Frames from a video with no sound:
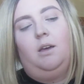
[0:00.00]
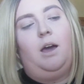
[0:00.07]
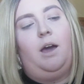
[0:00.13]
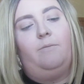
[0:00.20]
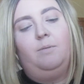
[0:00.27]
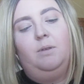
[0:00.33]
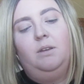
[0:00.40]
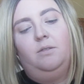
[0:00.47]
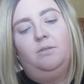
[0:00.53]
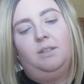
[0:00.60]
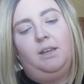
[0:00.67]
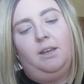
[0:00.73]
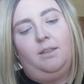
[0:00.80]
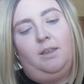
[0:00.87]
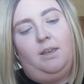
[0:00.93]
I've been
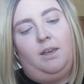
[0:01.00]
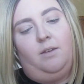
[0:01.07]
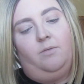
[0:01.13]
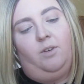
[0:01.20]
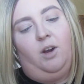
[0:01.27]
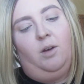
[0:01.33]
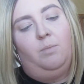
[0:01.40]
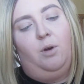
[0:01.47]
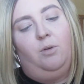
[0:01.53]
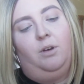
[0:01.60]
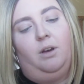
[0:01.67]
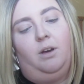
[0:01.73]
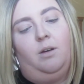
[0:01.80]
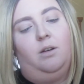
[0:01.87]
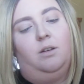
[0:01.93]
using the
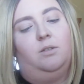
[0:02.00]
Veramona